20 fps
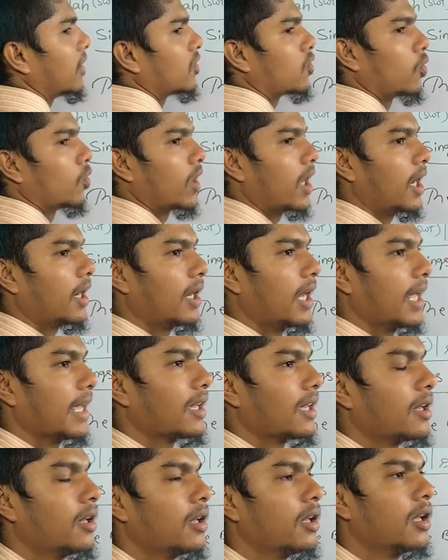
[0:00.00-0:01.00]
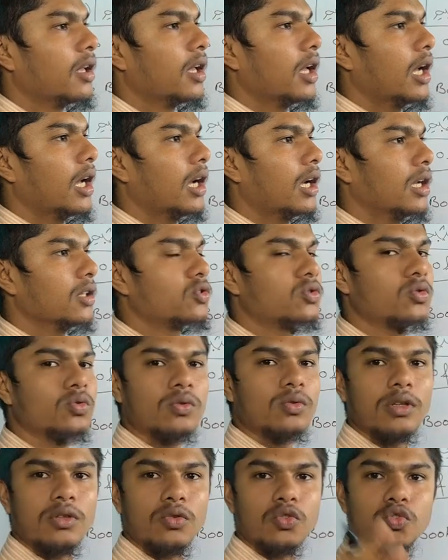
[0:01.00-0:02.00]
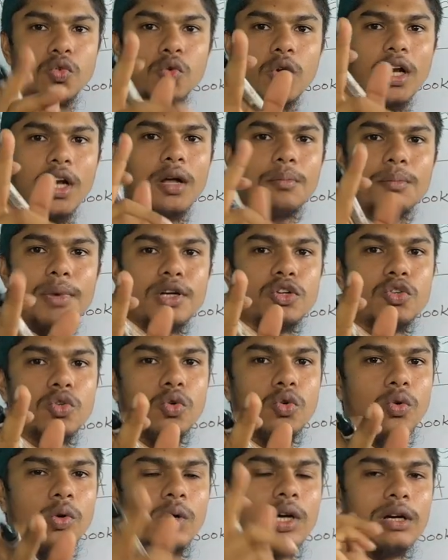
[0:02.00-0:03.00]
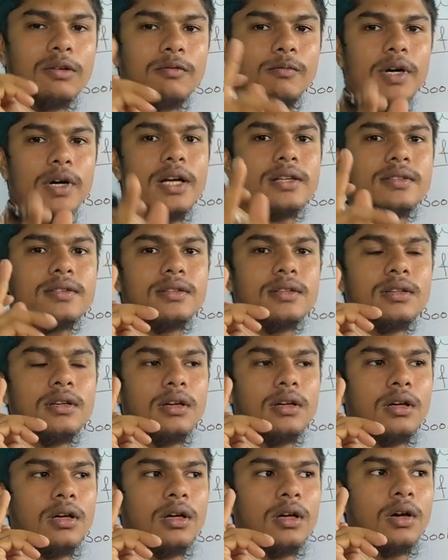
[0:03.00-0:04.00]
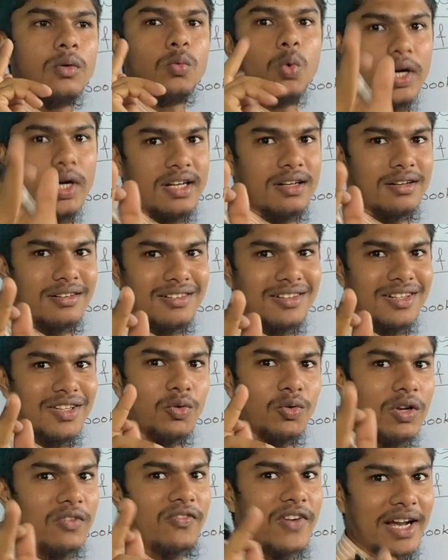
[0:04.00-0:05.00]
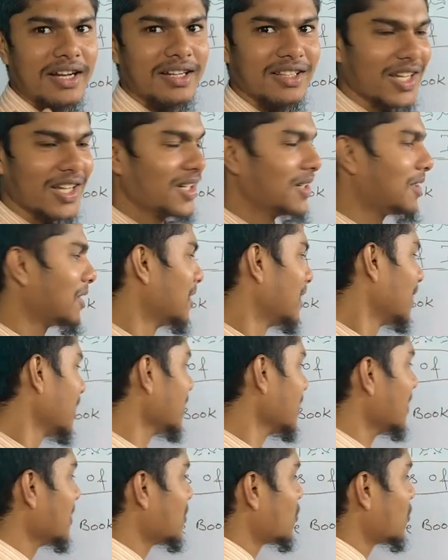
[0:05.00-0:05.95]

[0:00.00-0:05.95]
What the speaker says: Quran like Surah number 2, verse 1. You will find that this